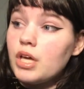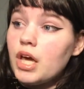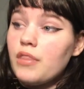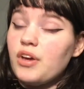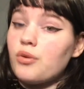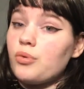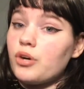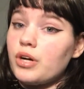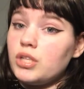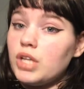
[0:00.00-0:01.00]
there
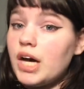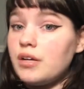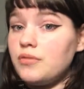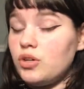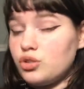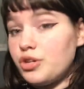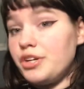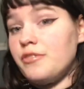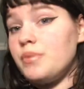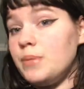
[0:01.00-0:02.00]
were a lot of
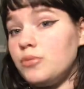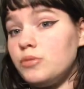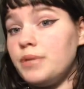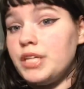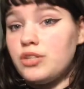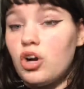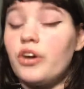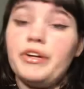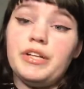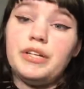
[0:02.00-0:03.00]
alternative people being
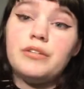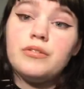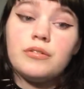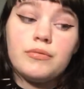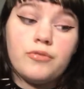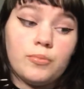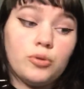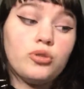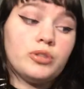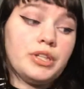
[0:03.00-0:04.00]
targeted for
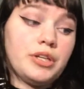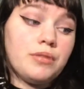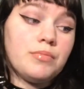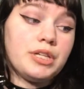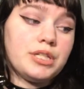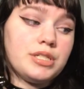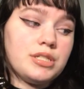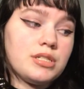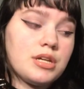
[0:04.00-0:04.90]
bullying because